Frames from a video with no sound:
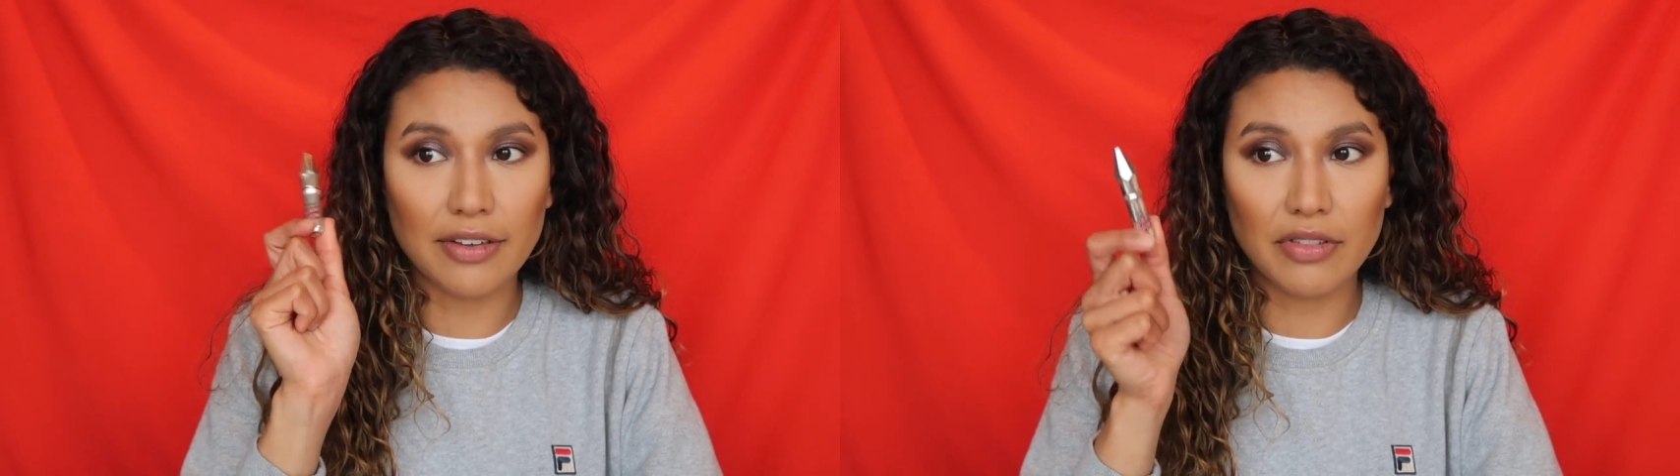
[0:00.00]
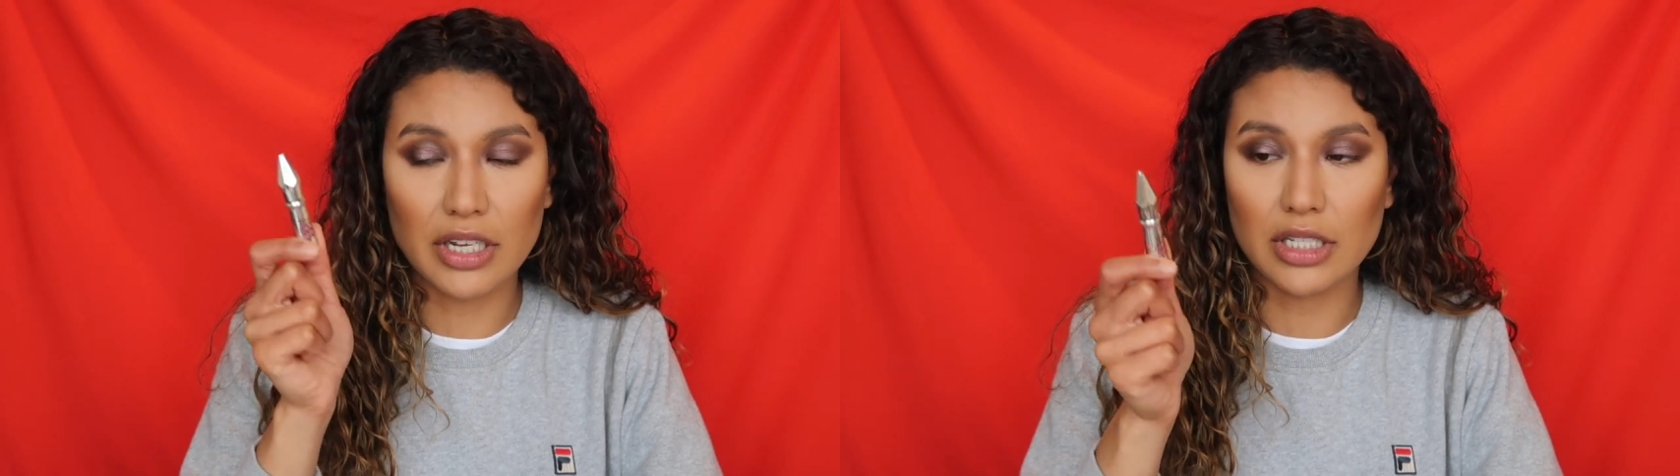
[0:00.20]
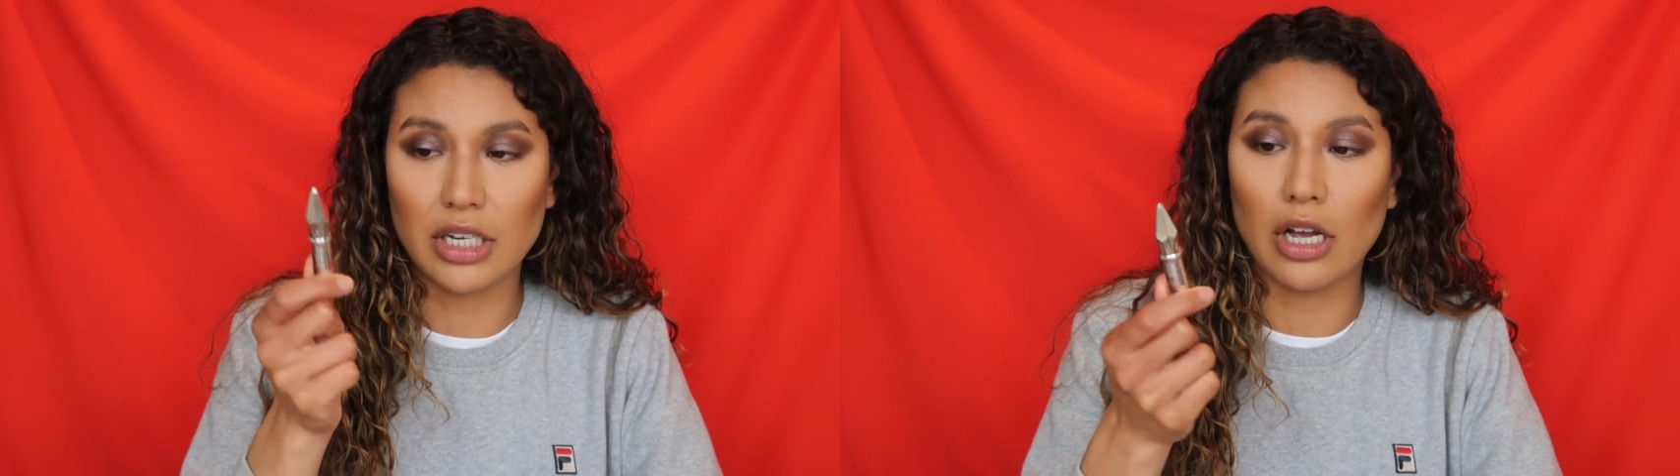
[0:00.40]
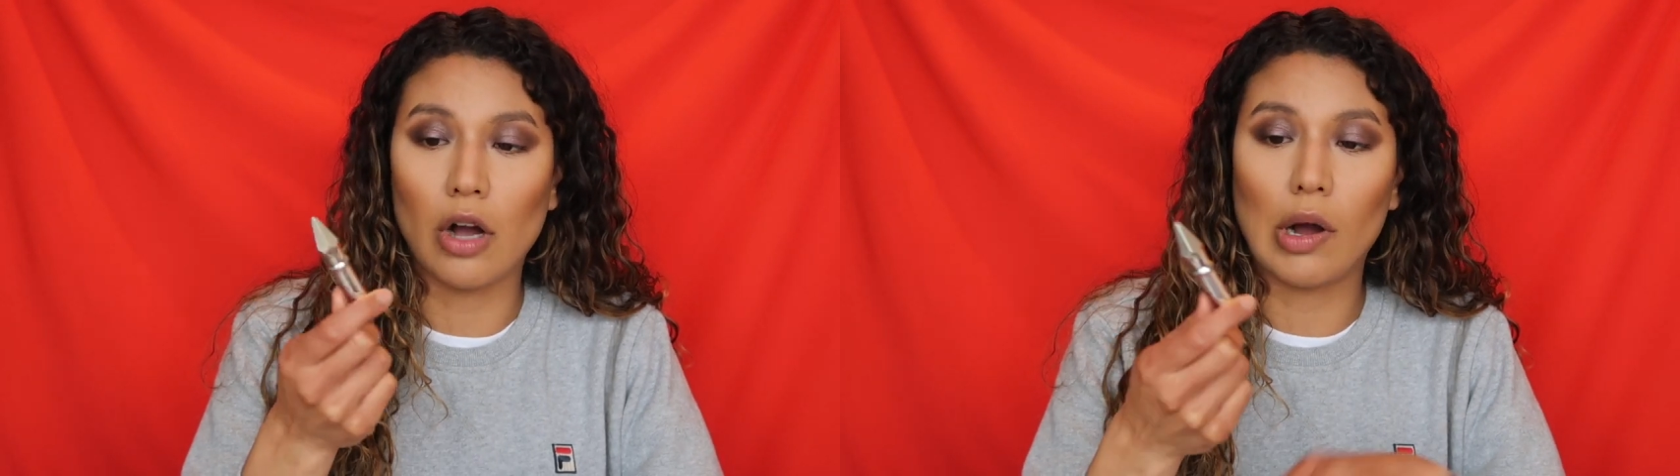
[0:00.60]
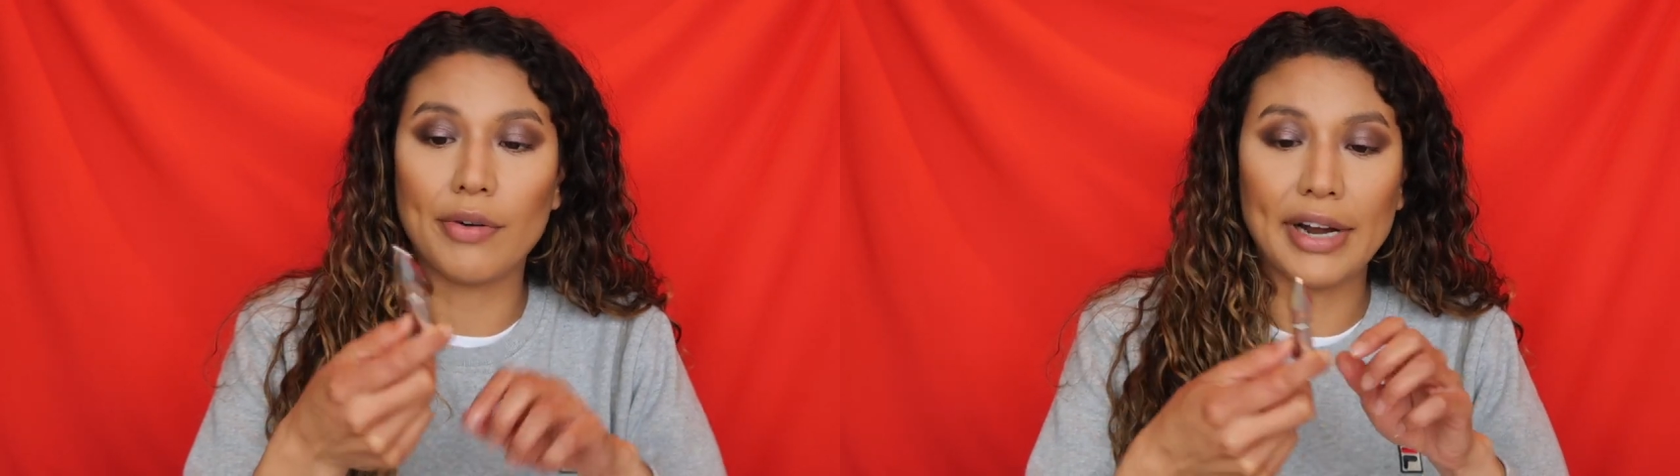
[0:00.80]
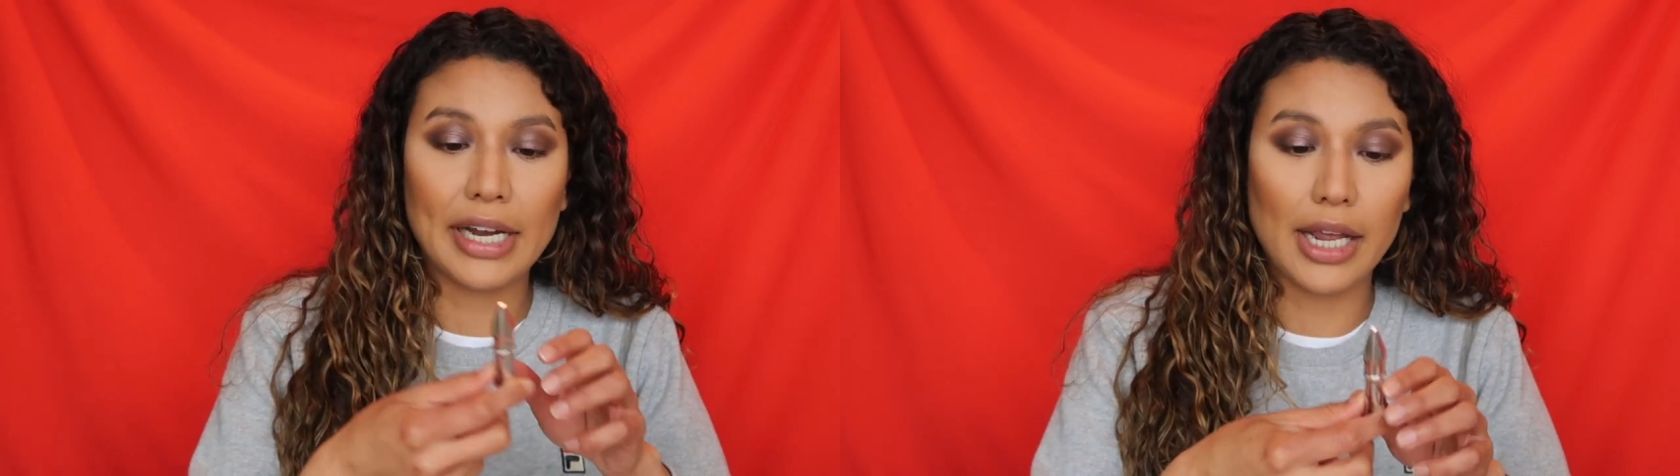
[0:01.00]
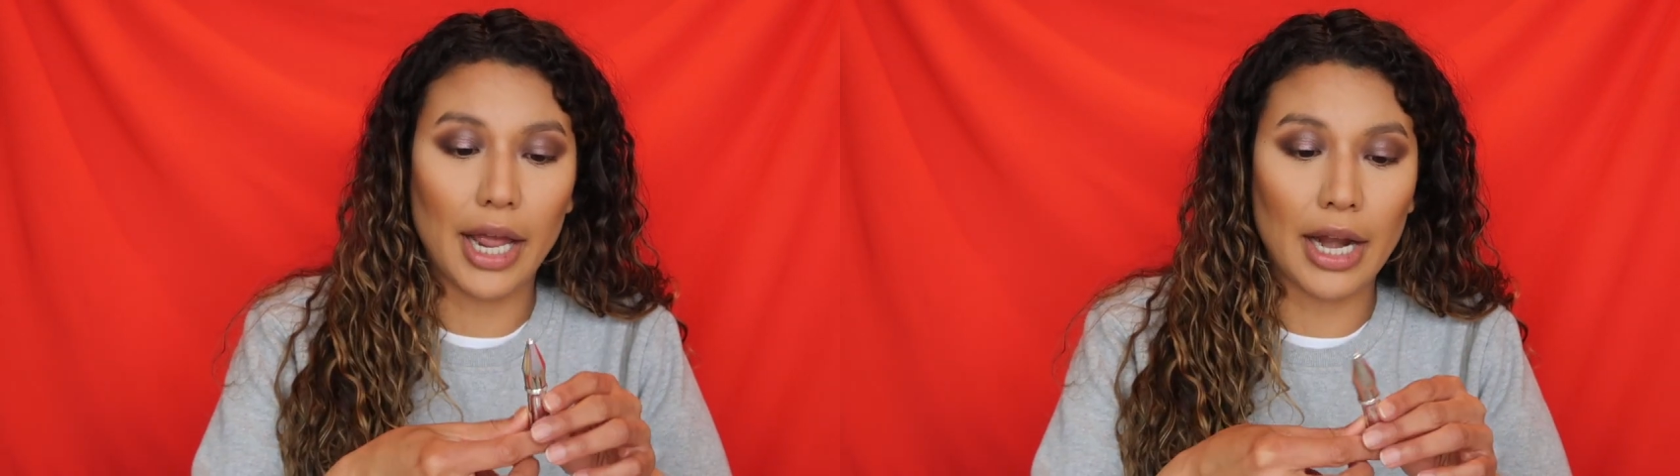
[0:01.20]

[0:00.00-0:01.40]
give this a go already,